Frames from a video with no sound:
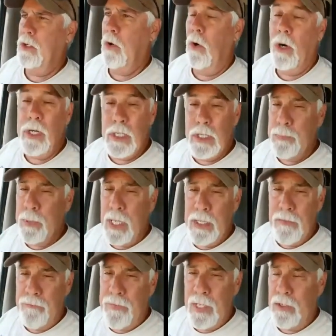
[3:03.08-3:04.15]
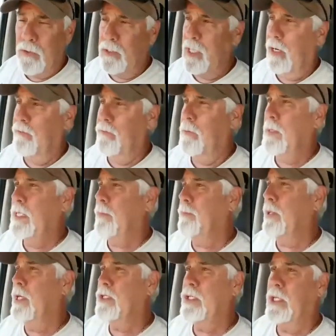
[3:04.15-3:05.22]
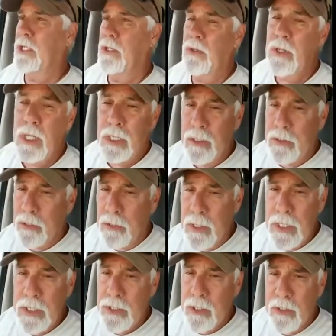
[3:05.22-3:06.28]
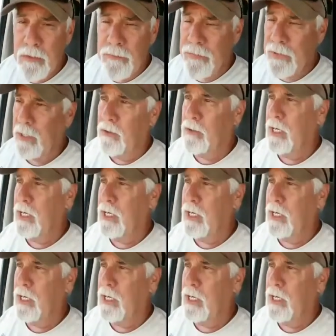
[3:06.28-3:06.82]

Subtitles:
court is by the federal government. The prosecuting attorneys are the federal